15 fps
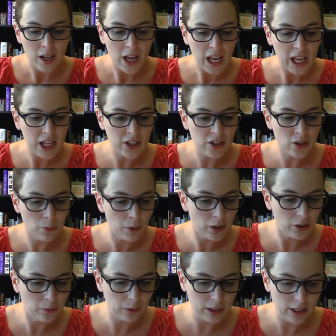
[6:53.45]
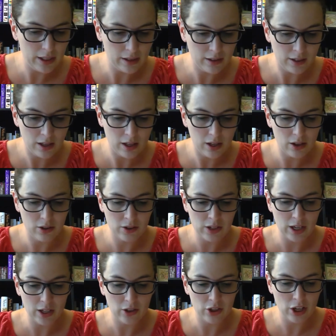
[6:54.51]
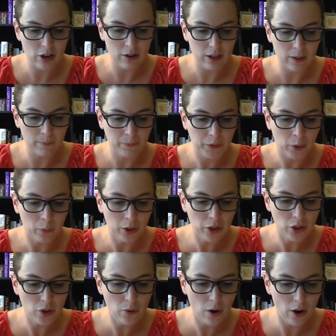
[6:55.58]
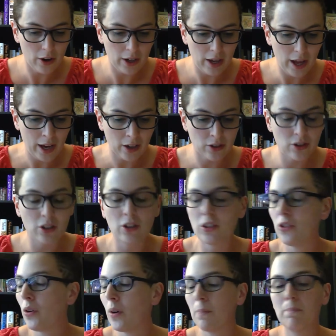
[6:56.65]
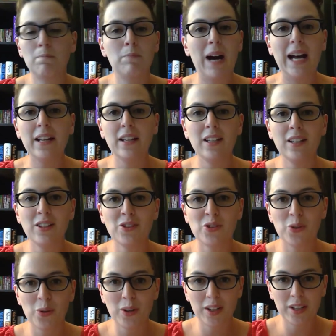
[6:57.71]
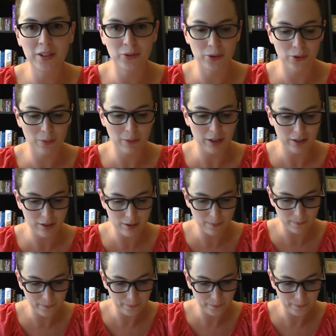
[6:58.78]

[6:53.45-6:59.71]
He's thrilled when he gets to the other side, shouting, When you are an actor, your body is your instrument.